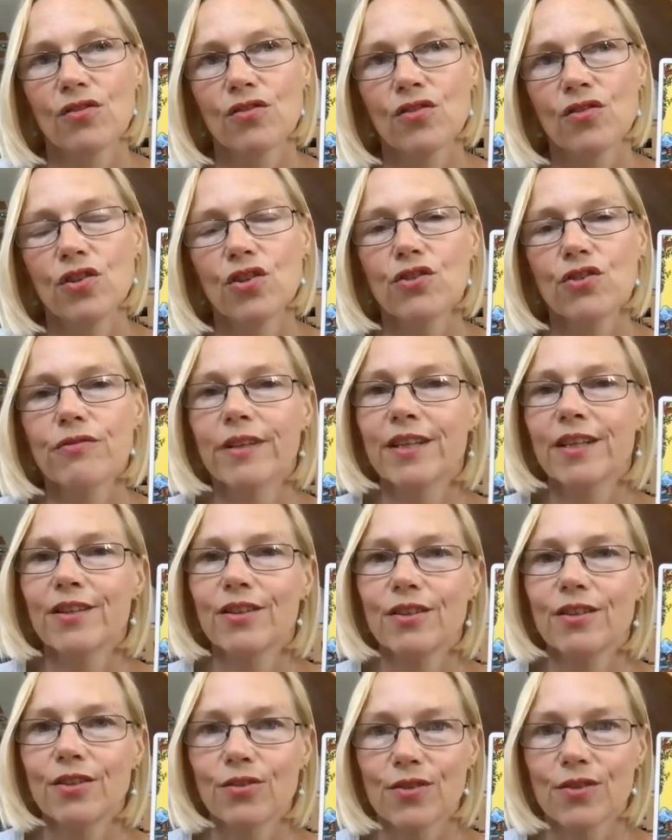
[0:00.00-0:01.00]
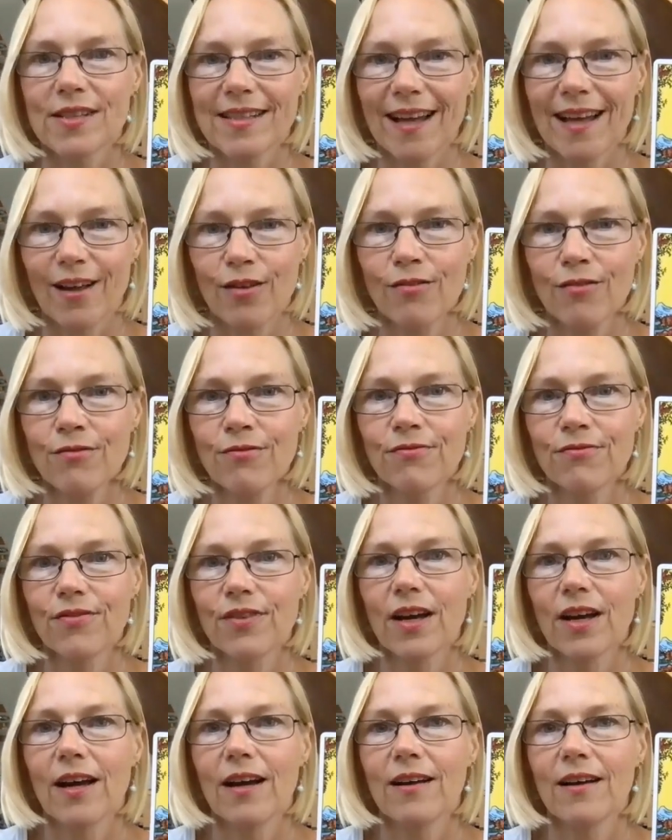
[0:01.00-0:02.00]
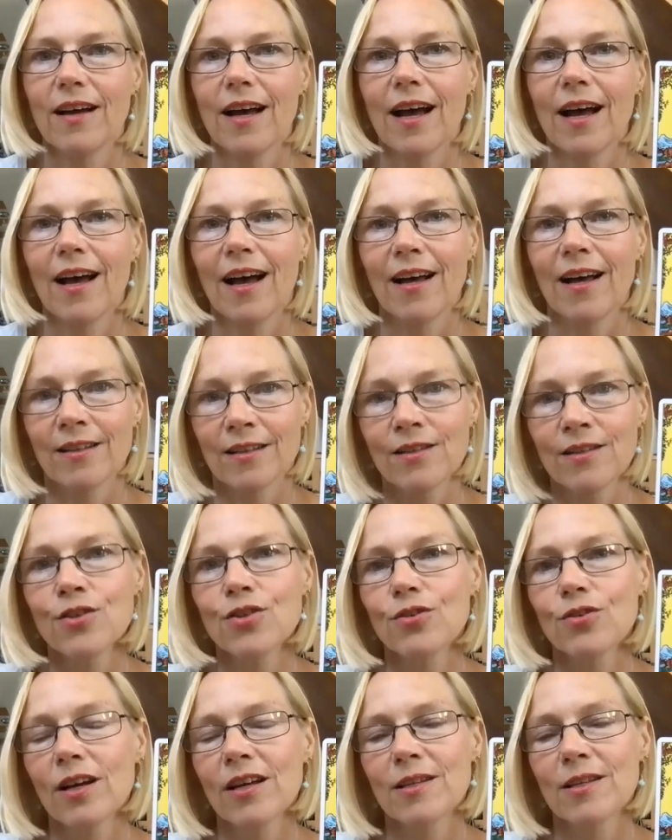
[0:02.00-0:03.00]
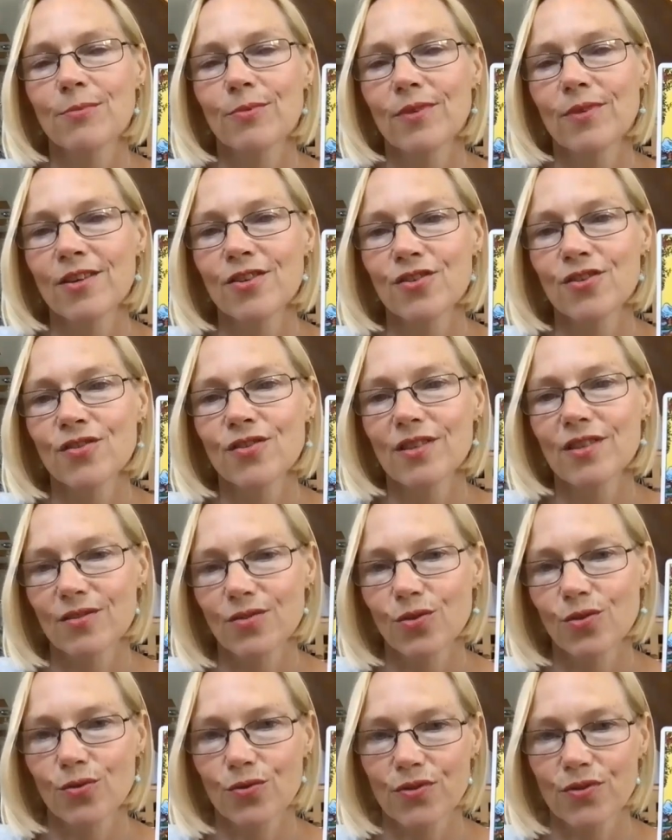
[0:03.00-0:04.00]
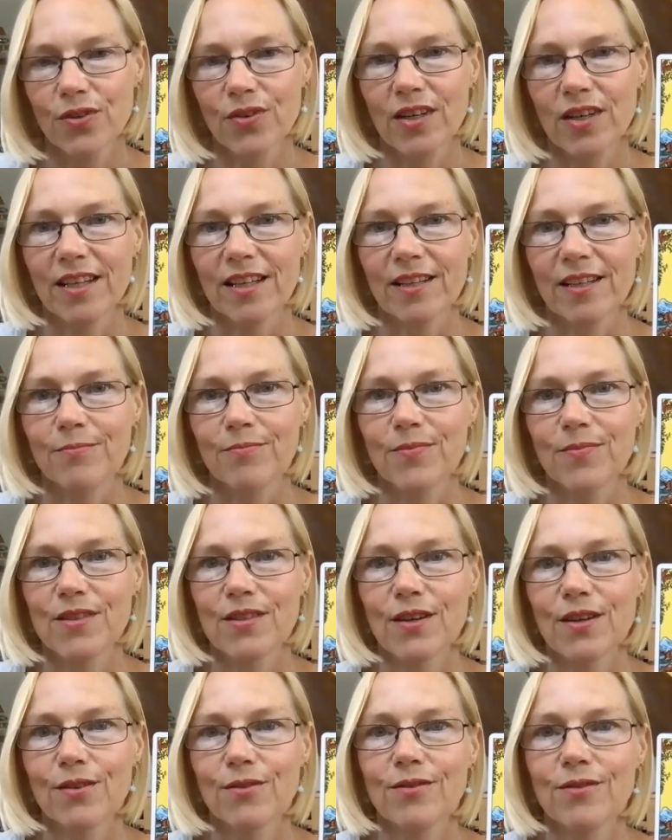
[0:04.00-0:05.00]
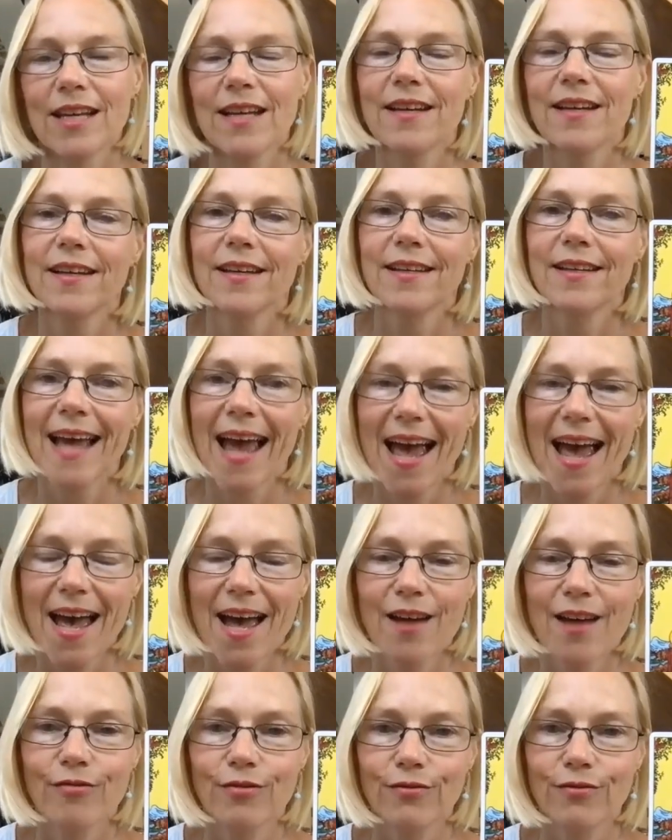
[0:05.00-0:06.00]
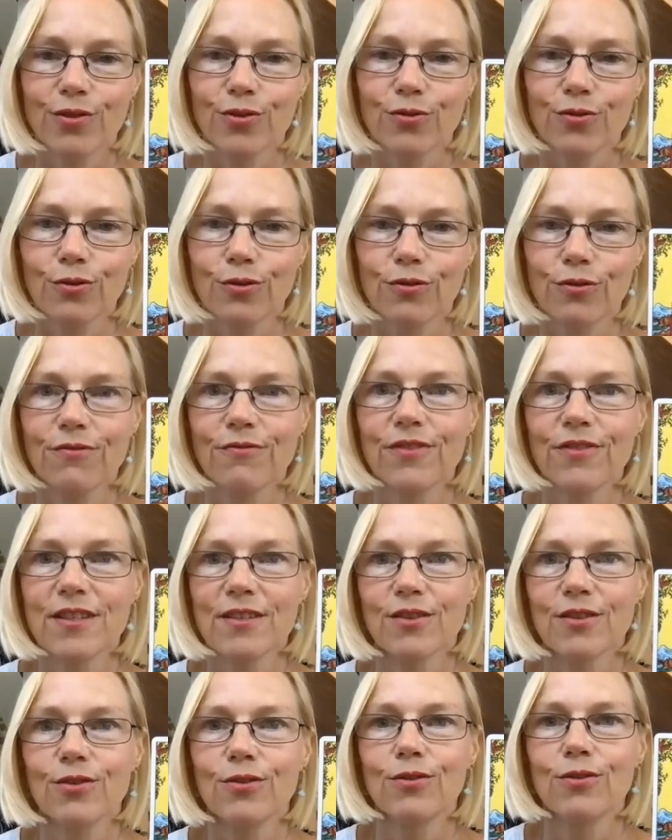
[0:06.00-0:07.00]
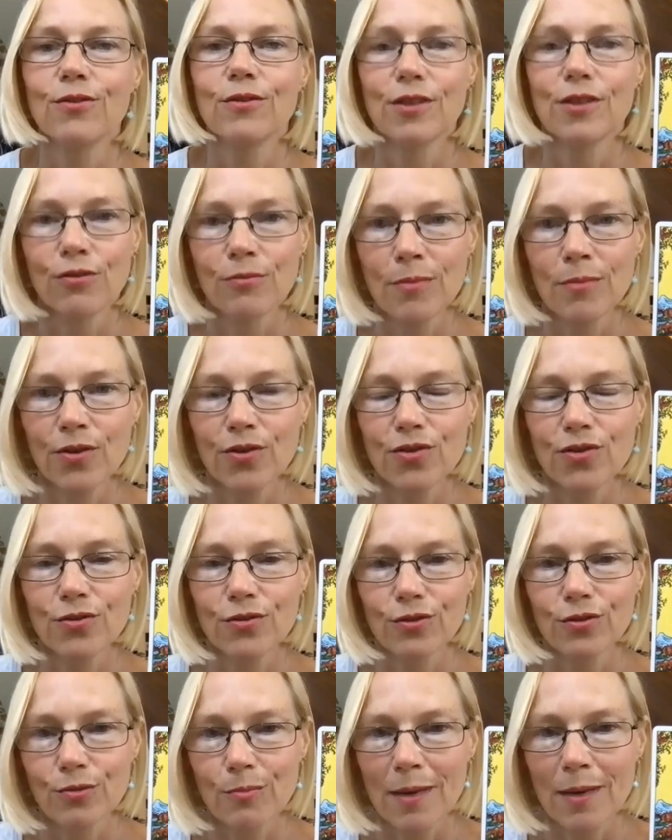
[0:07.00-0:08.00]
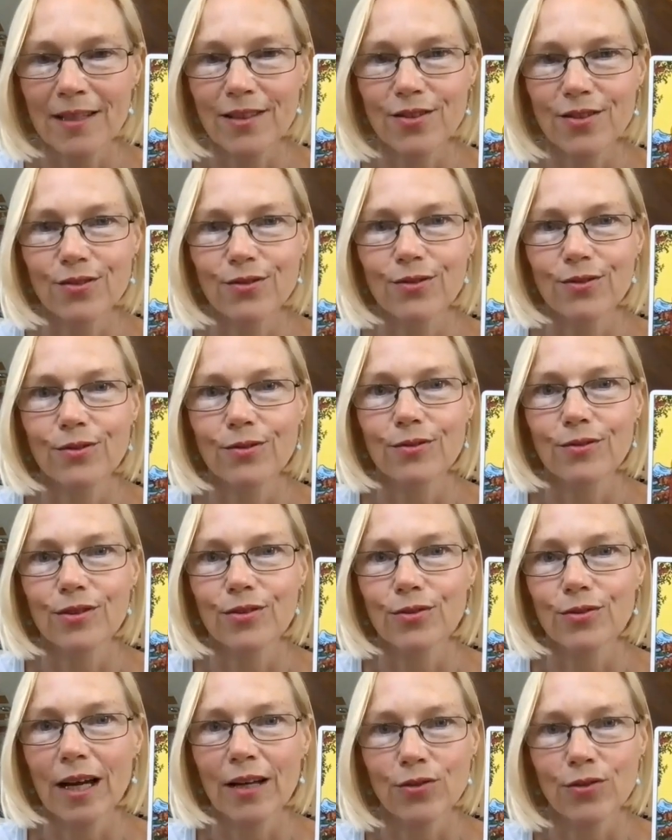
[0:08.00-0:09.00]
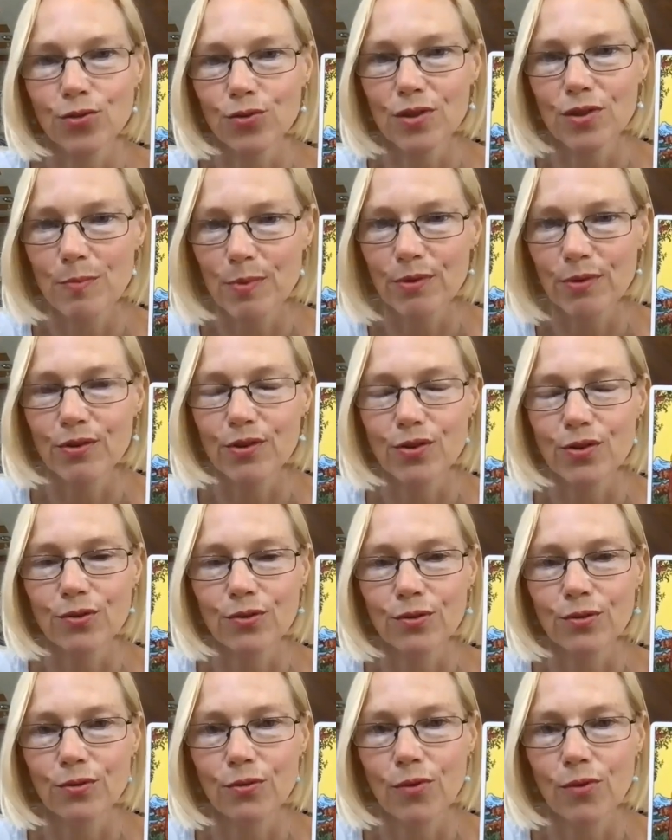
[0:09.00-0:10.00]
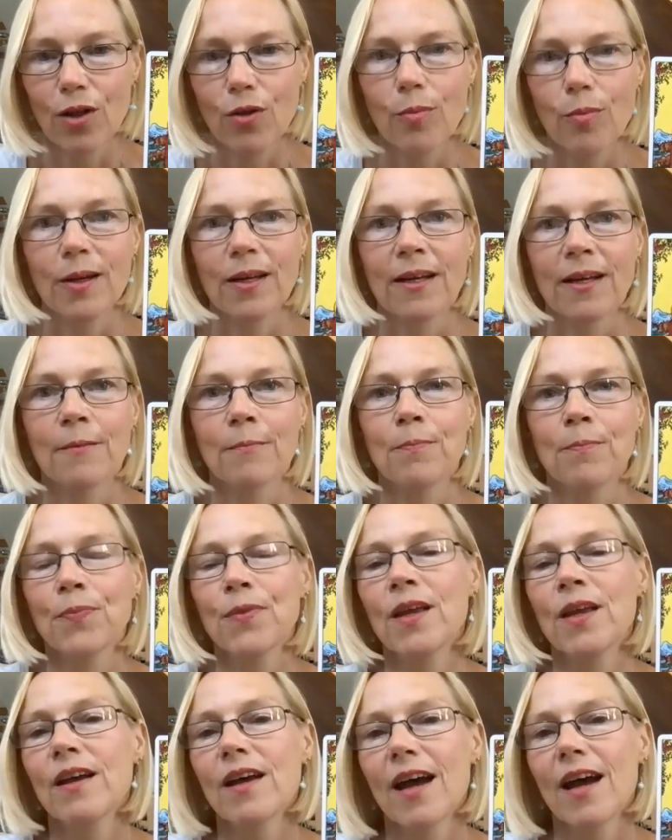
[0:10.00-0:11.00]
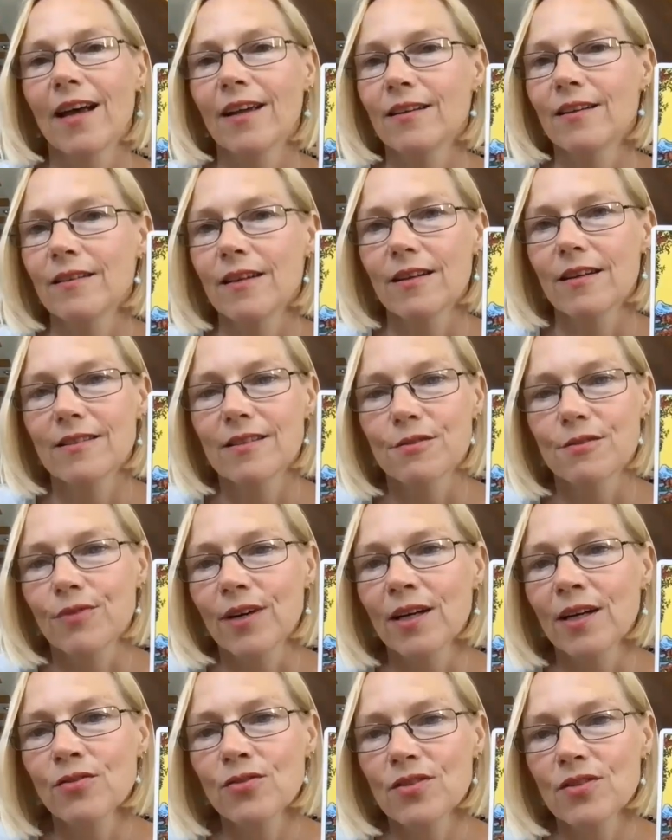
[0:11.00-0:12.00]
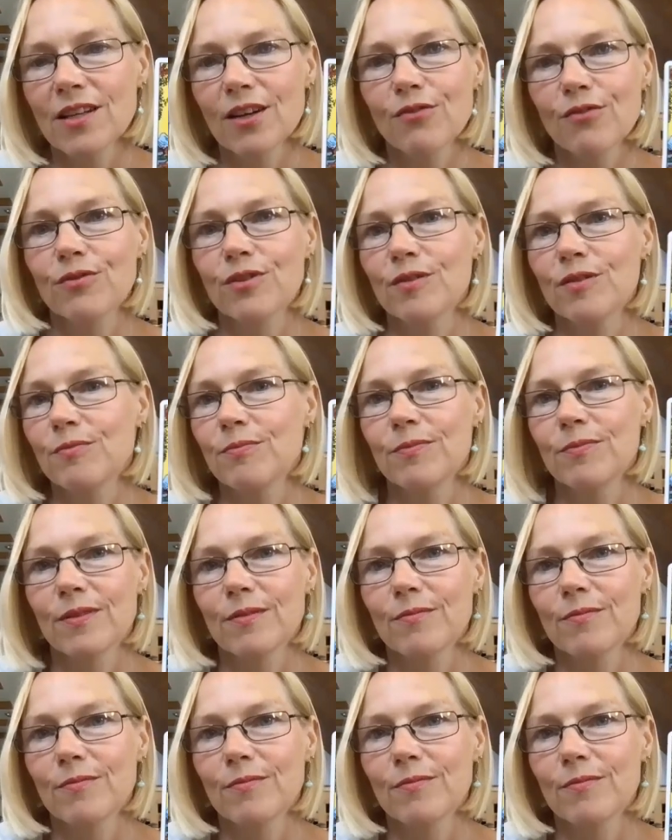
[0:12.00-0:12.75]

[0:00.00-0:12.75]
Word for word: Nurturing yourself and your aspirations is also key so take care of your physical your emotional your mental your and your spiritual well-being and surround yourself with